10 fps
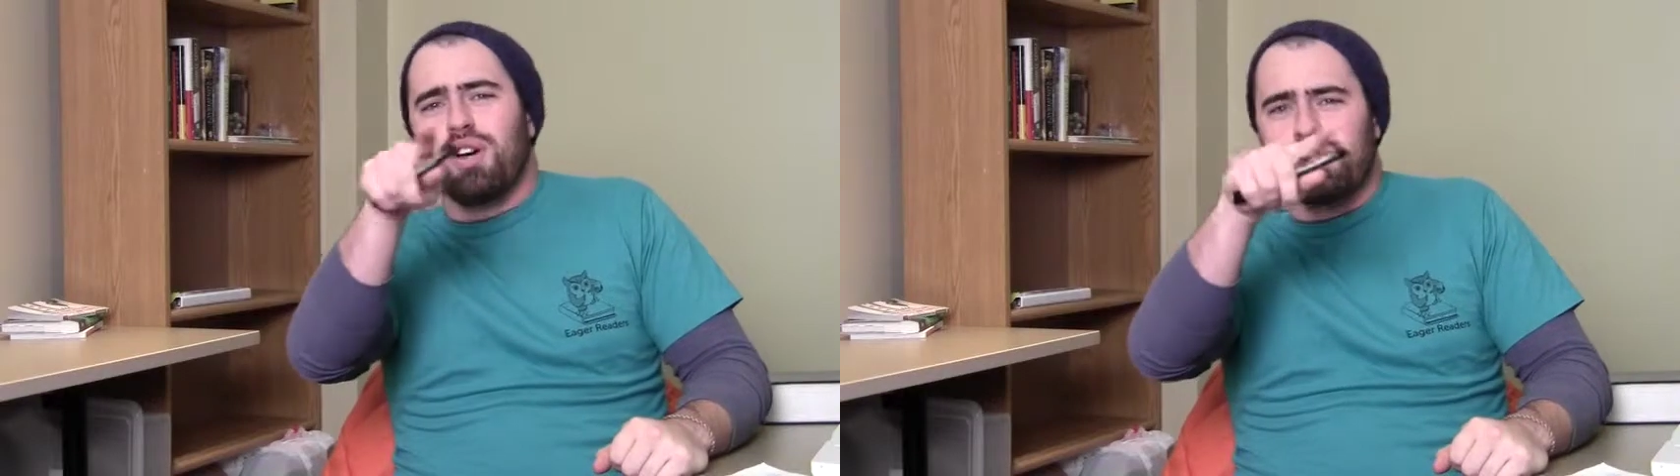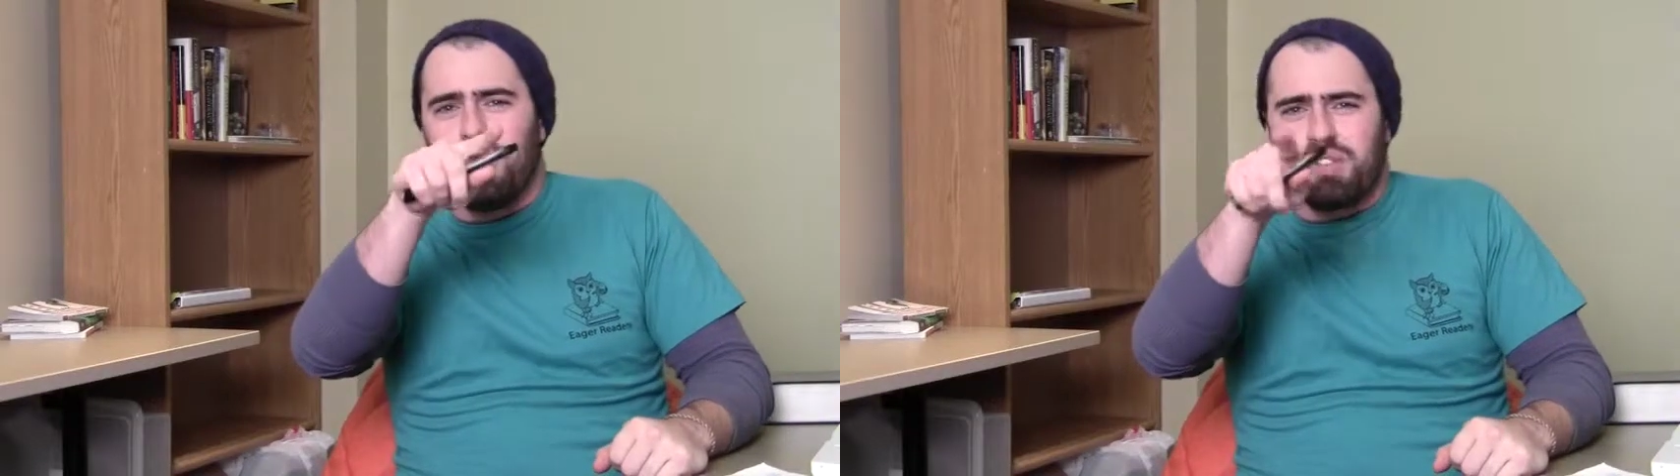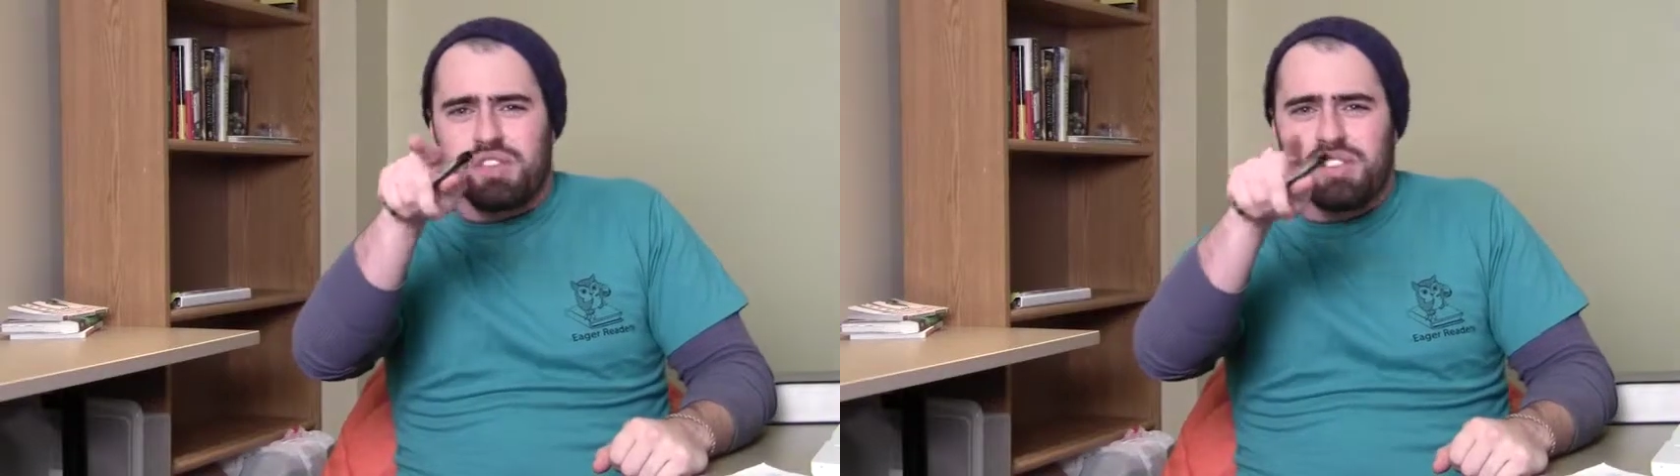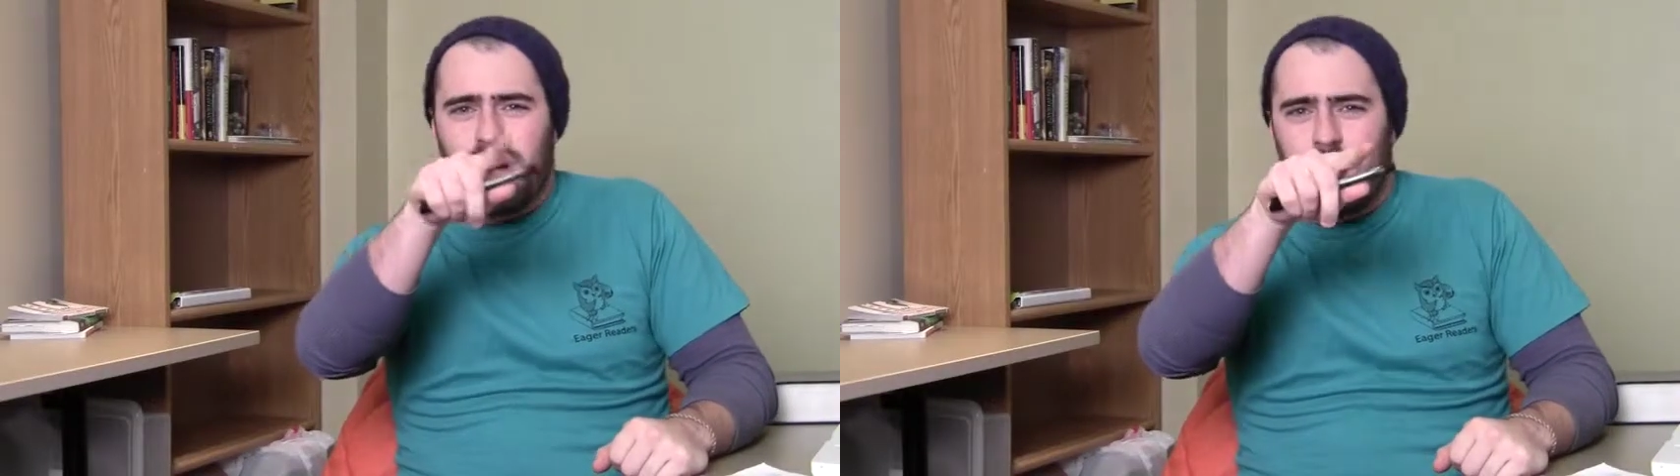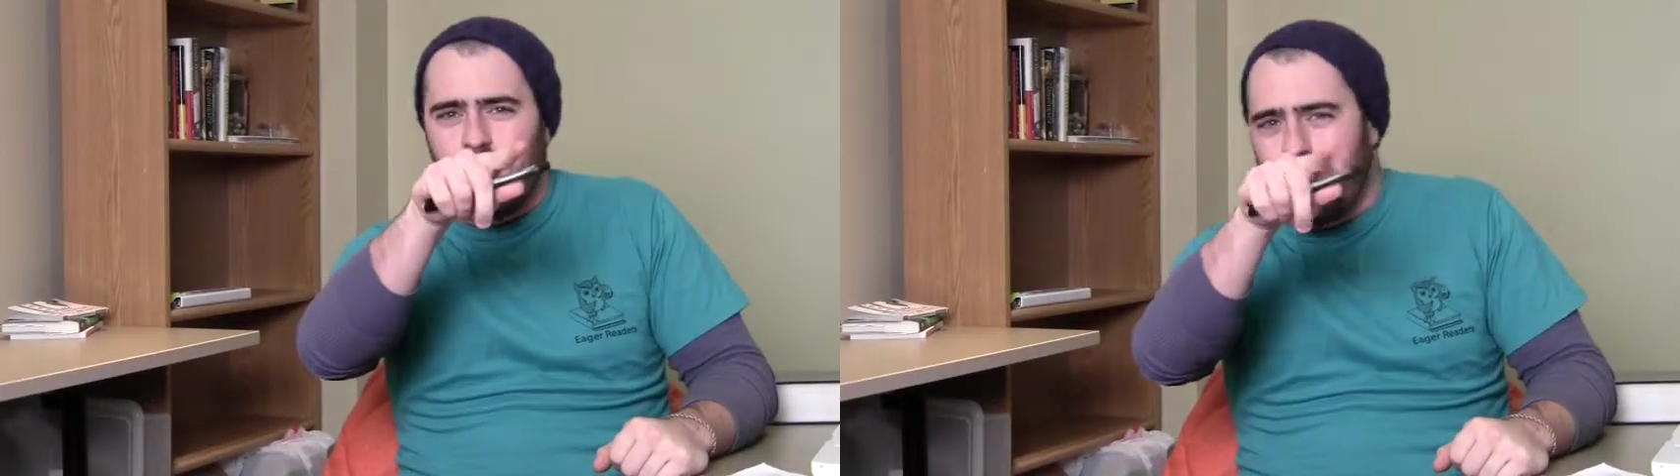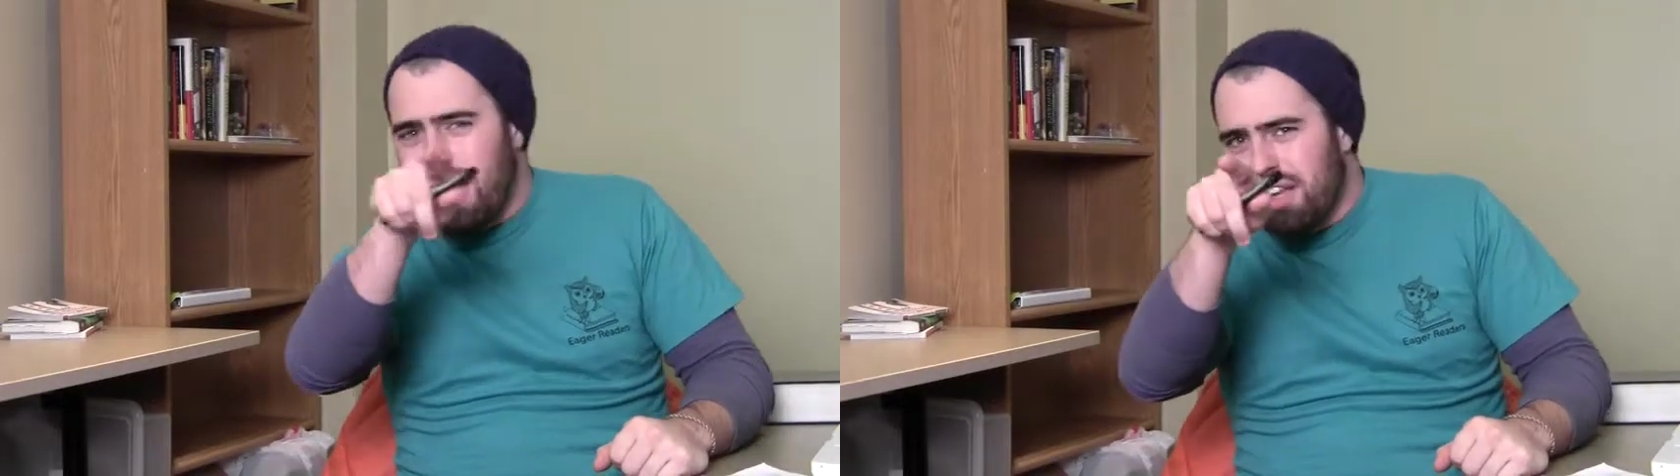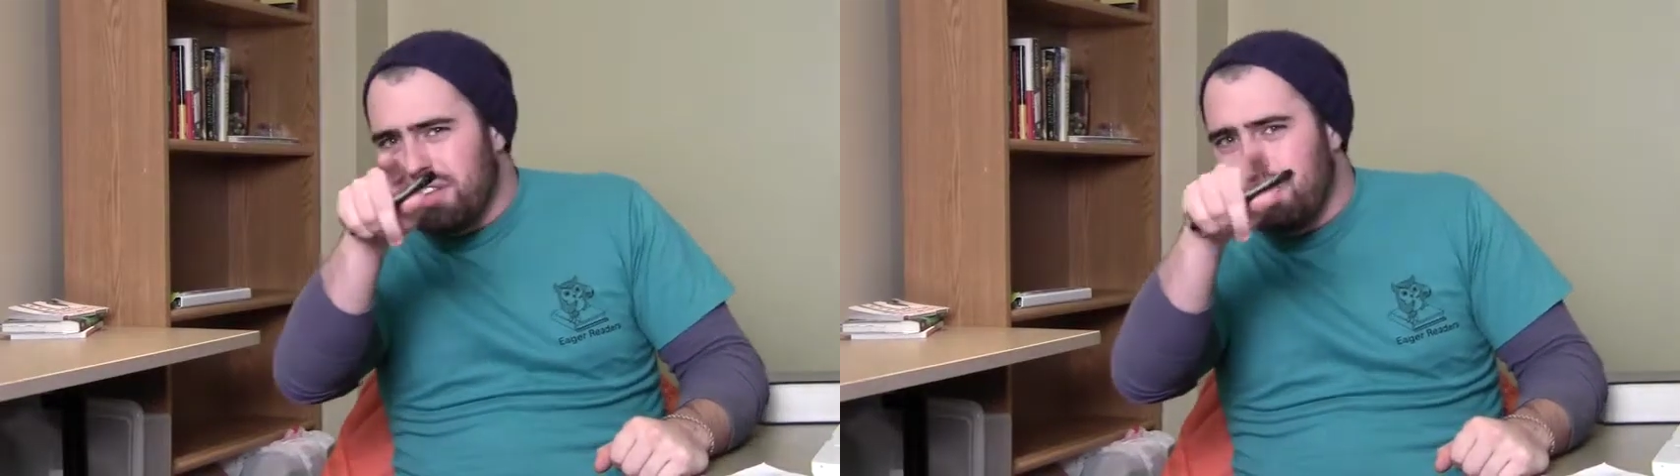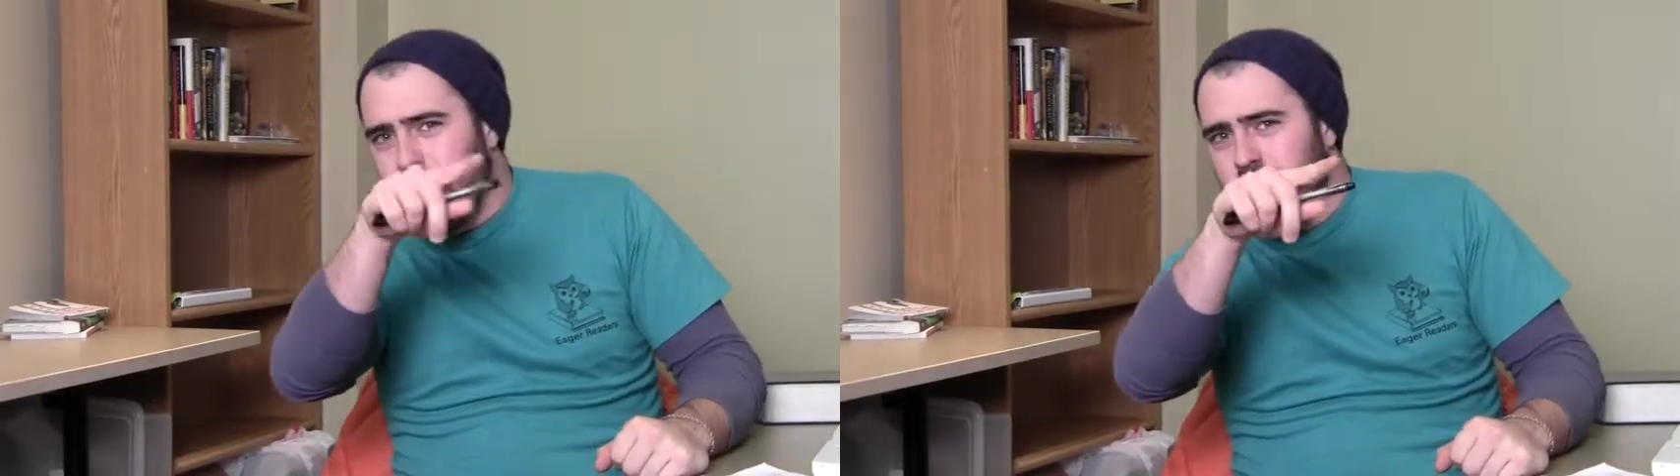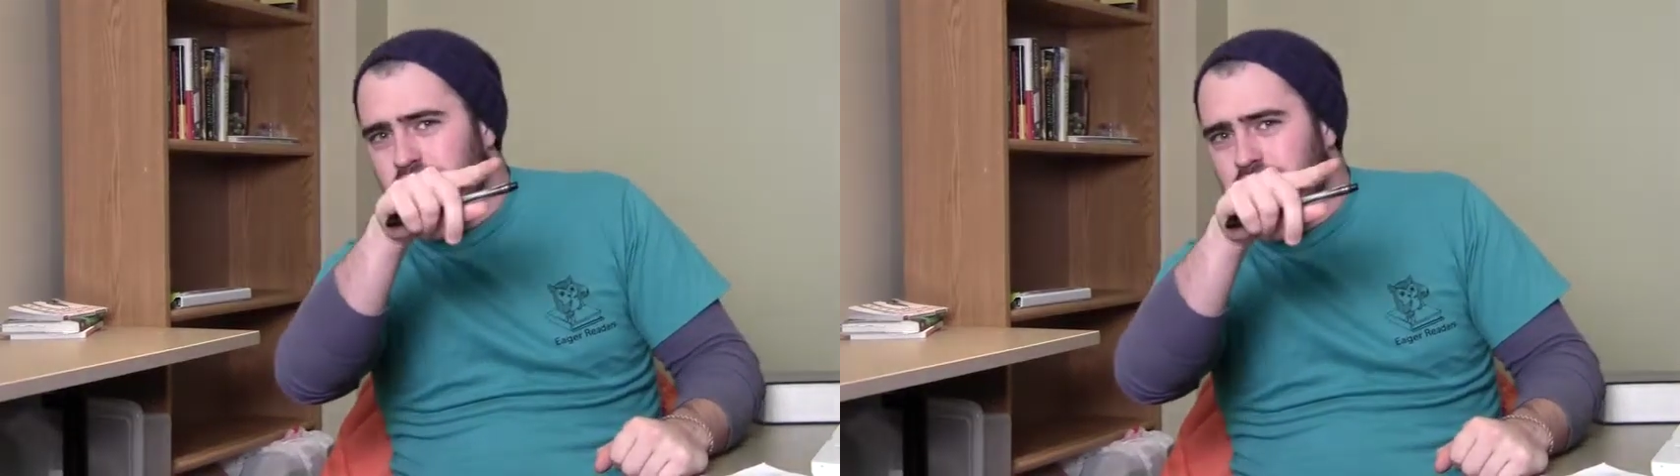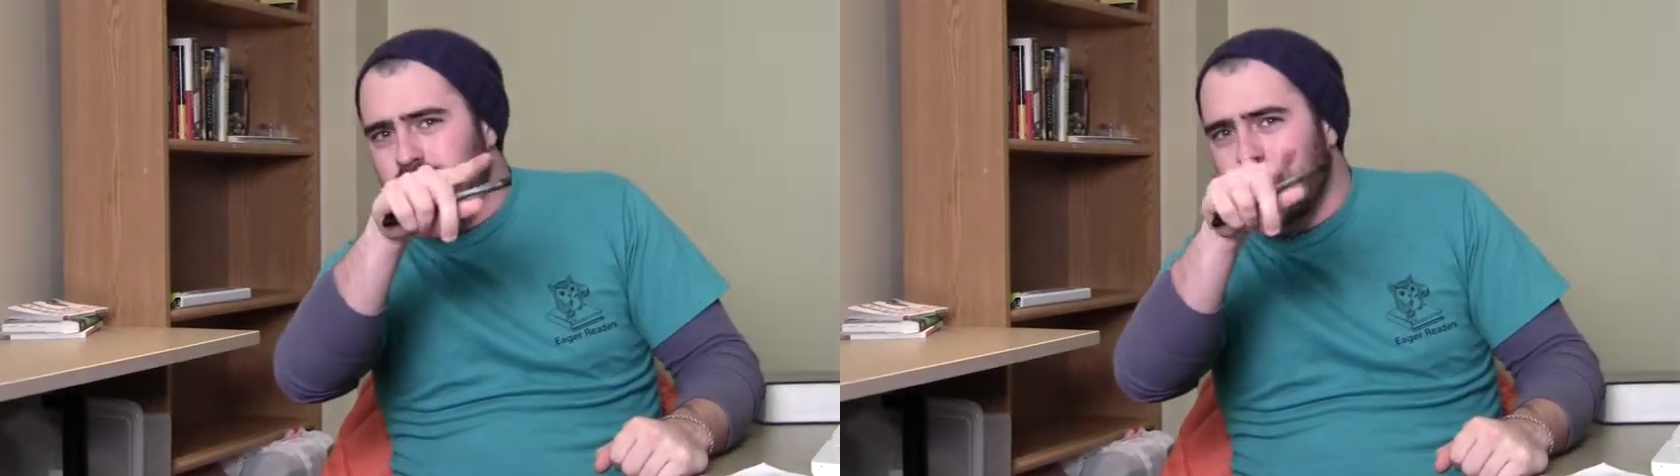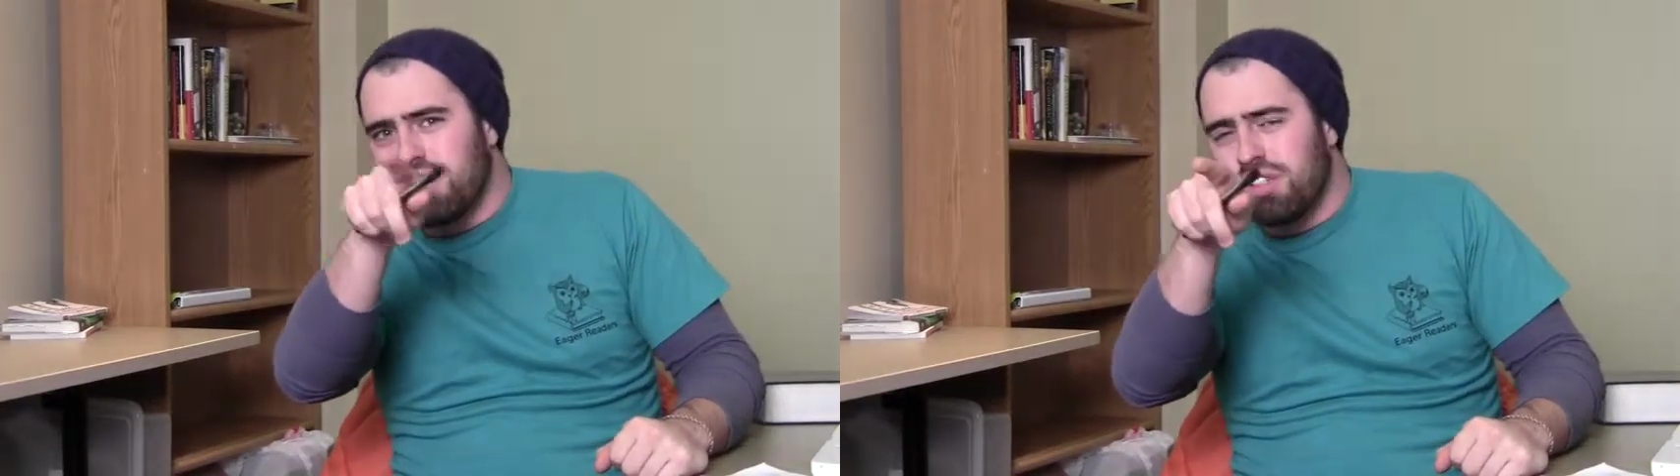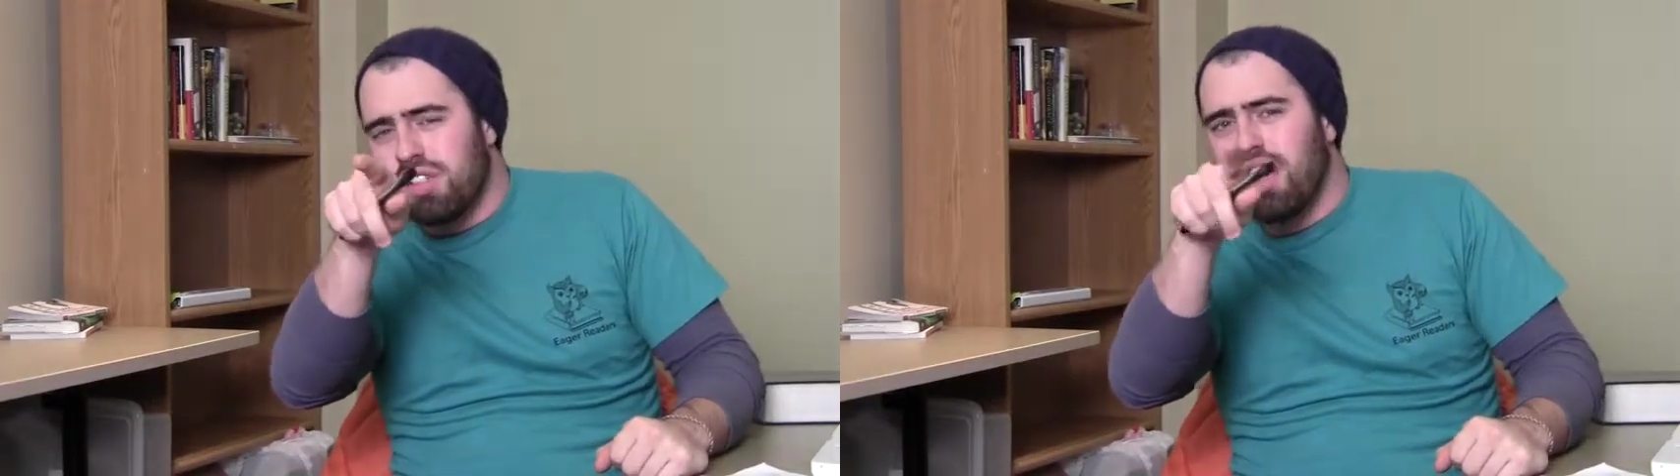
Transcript: I spoke this summer at Madison Missions.